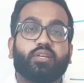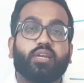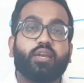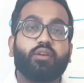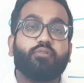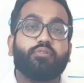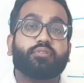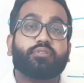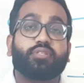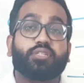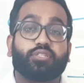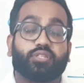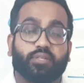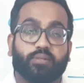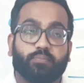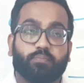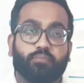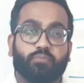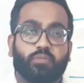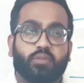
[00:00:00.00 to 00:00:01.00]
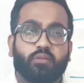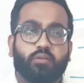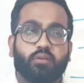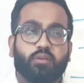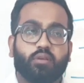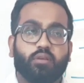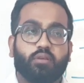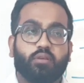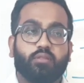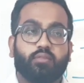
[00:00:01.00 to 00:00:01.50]
and oxygen.
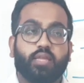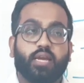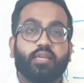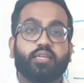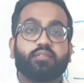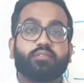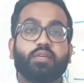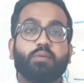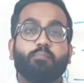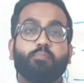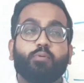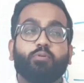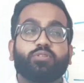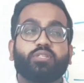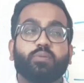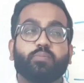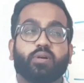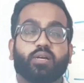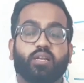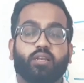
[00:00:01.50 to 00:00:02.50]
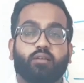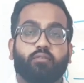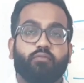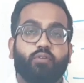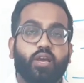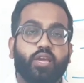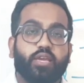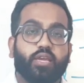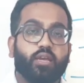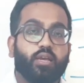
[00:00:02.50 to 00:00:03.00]
That is impossible.
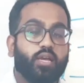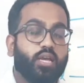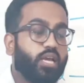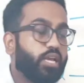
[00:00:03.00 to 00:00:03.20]
Why?